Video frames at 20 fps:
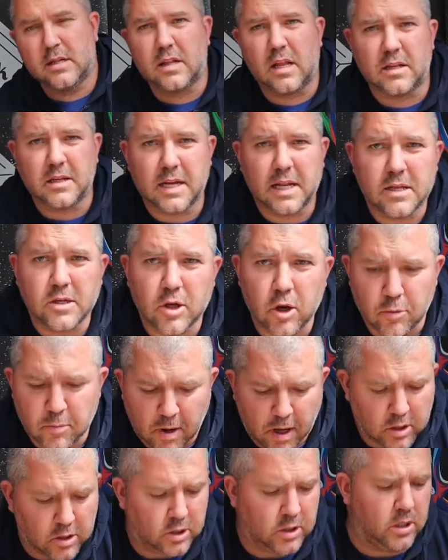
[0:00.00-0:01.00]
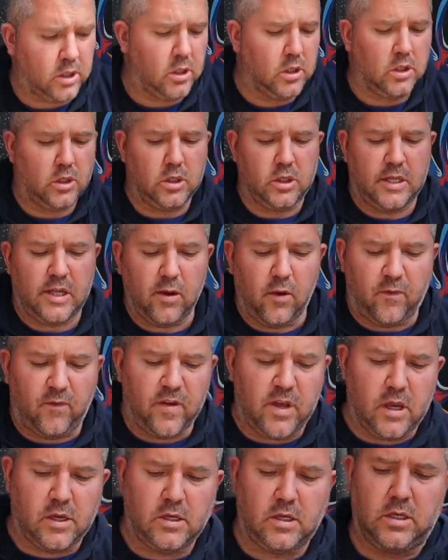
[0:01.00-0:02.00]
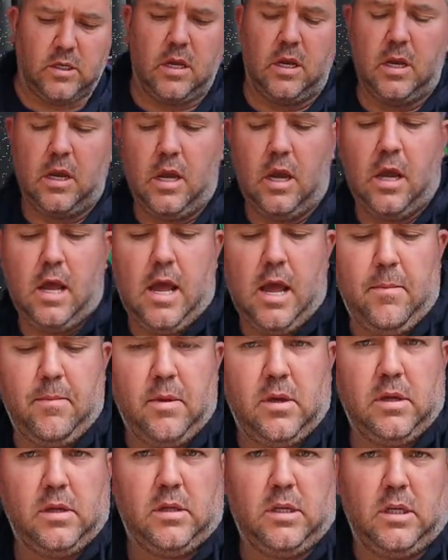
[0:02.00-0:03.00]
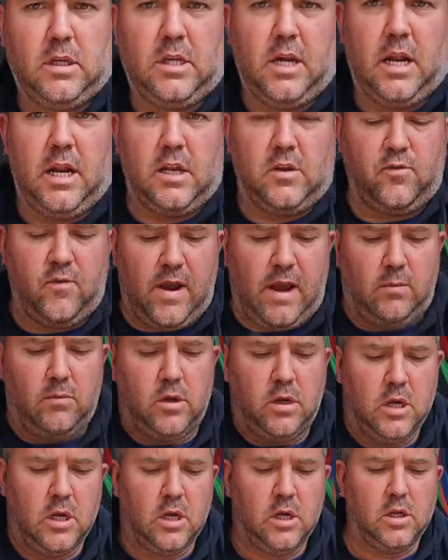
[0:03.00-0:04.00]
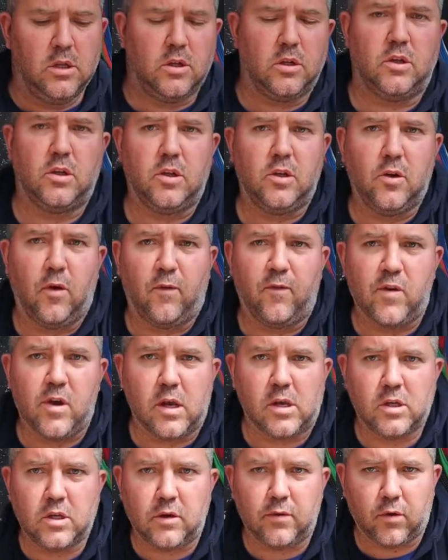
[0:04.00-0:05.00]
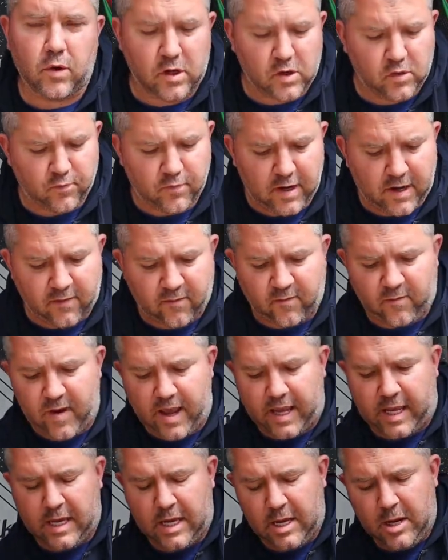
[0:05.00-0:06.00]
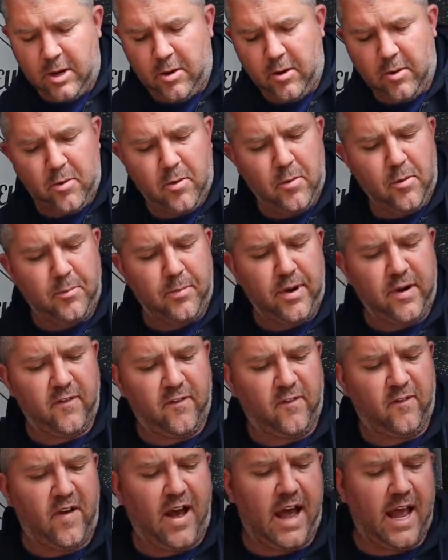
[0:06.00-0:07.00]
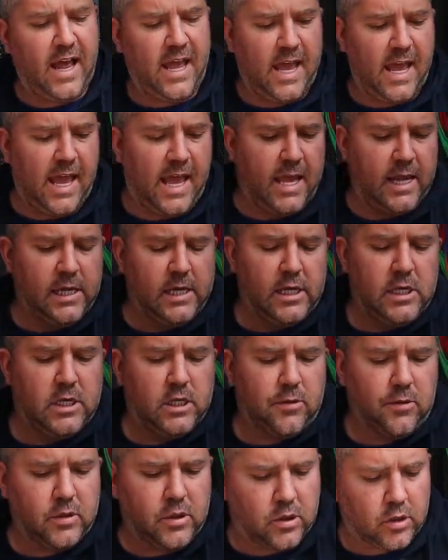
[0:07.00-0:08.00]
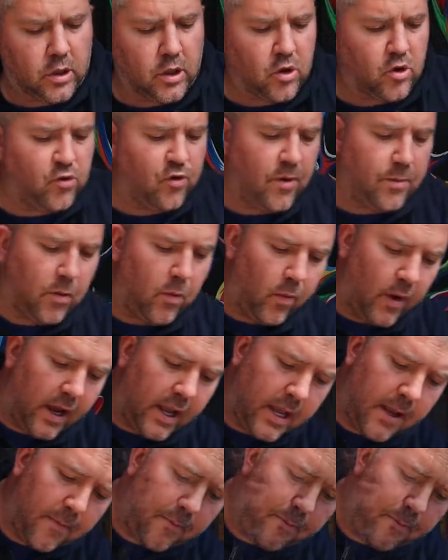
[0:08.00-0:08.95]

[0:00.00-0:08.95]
doesn't need too much, just the obvious, um, just turn this round, just the obvious, you've got this really thick bit of fat here, so we're just going to trim away